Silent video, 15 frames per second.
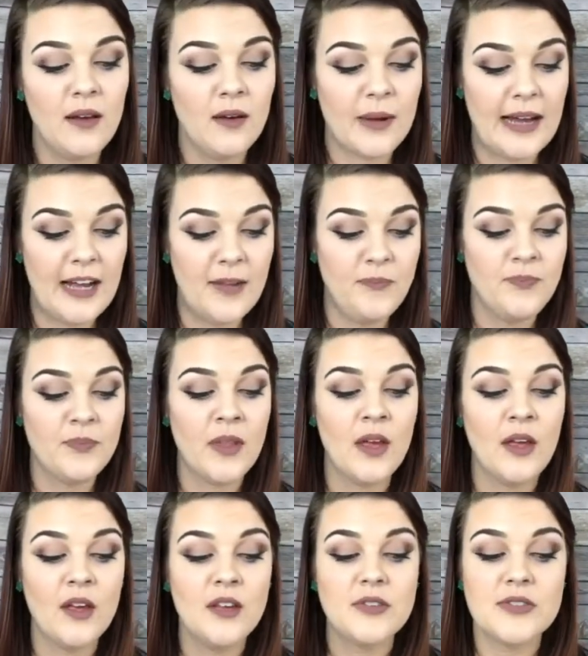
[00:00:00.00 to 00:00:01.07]
Okay?
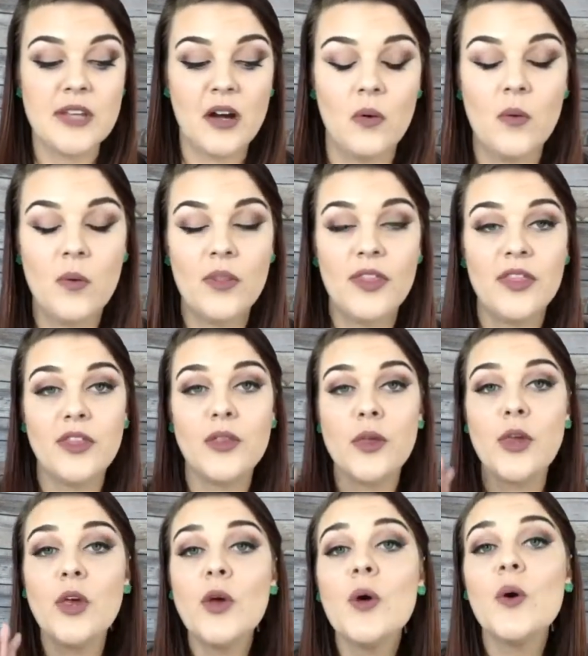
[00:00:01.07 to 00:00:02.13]
So
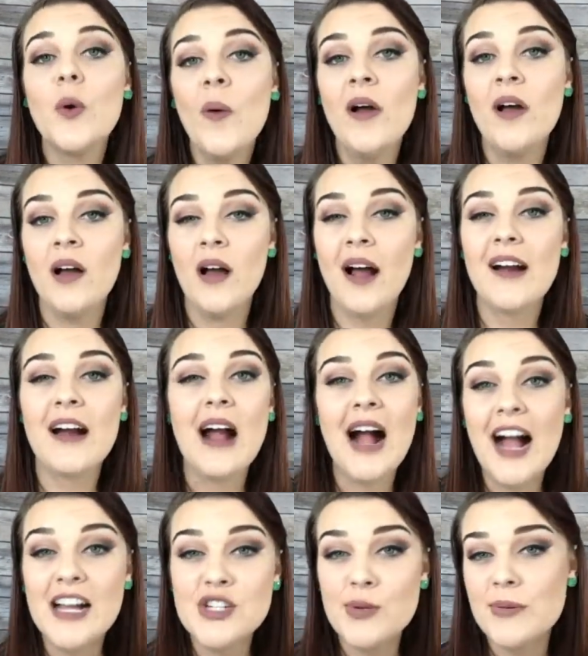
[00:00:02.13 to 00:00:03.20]
you are
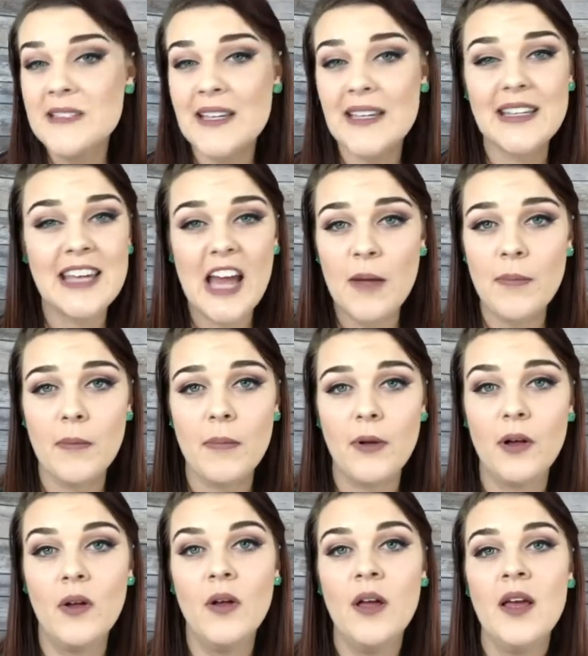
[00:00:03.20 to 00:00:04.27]
100%
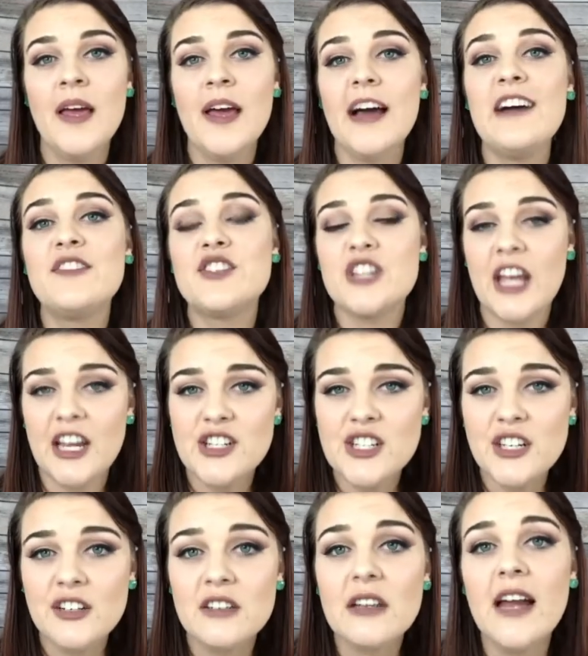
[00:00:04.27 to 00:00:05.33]
capable of
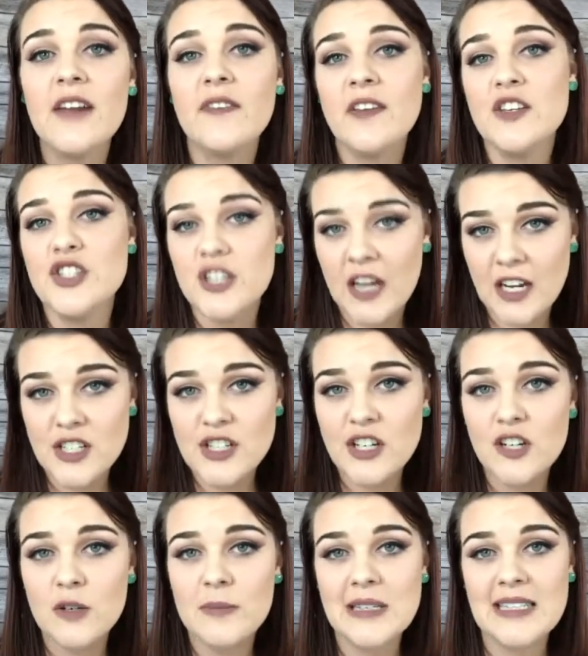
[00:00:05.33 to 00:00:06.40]
changing your life and changing
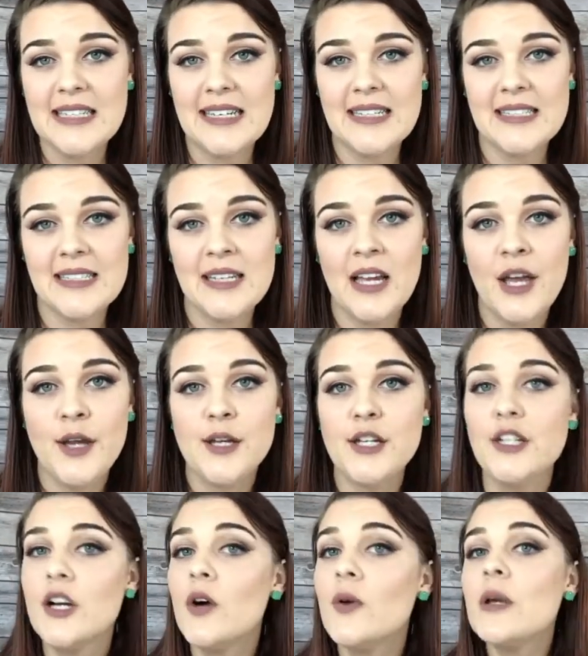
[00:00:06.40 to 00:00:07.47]
your business.
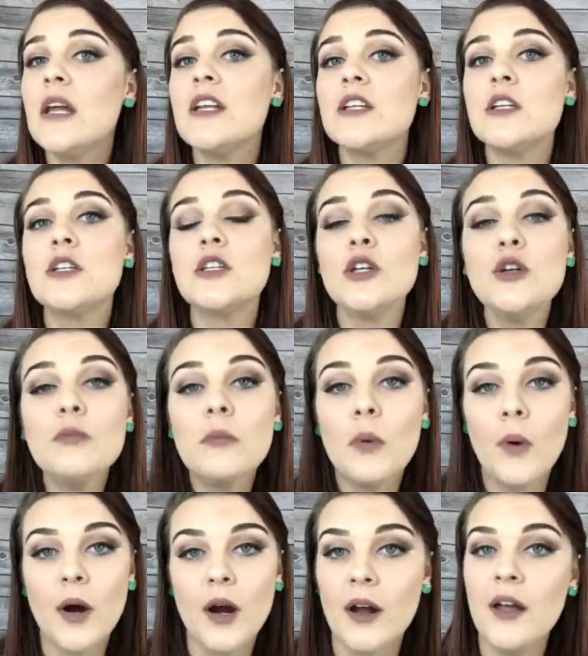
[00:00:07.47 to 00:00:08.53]
You don't need to do
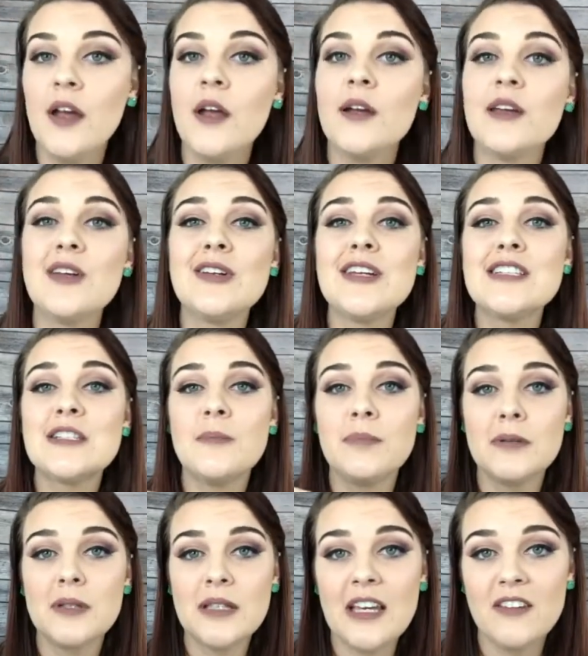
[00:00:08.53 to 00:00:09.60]
more. You need to
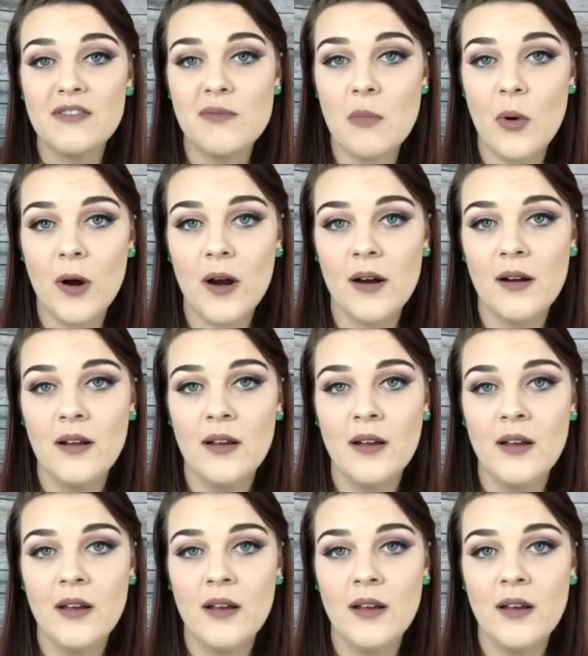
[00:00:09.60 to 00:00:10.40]
believe more.